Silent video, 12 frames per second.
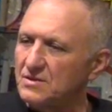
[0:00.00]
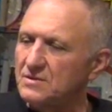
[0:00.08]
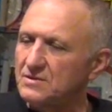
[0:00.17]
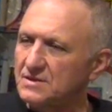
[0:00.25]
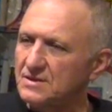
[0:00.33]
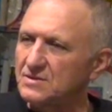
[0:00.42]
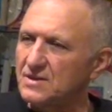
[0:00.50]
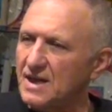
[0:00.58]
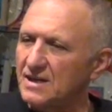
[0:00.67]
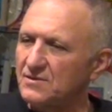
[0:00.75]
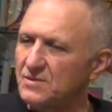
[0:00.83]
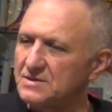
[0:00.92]
It
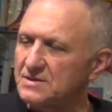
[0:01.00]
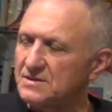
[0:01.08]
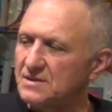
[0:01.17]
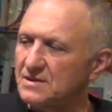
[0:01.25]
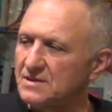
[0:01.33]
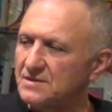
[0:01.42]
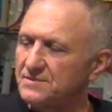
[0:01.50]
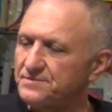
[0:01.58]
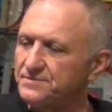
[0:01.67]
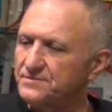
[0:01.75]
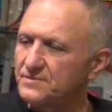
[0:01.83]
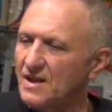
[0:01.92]
kind of was the
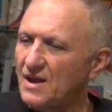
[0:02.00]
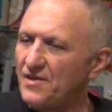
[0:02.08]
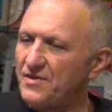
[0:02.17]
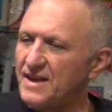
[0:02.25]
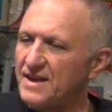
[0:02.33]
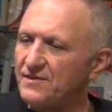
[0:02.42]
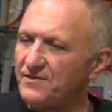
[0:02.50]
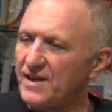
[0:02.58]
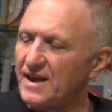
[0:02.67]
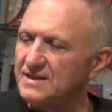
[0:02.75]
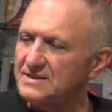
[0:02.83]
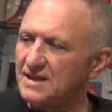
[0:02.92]

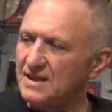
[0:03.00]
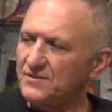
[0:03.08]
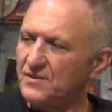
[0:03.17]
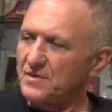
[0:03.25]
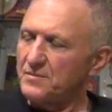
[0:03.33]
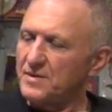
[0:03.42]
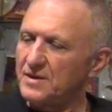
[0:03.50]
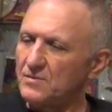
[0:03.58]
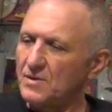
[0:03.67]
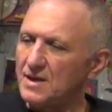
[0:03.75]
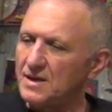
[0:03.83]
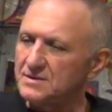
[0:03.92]
fanzine for the
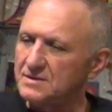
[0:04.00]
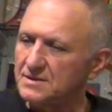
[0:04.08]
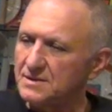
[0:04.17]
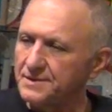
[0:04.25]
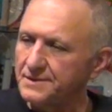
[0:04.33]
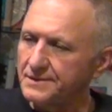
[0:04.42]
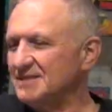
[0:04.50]
Midwest.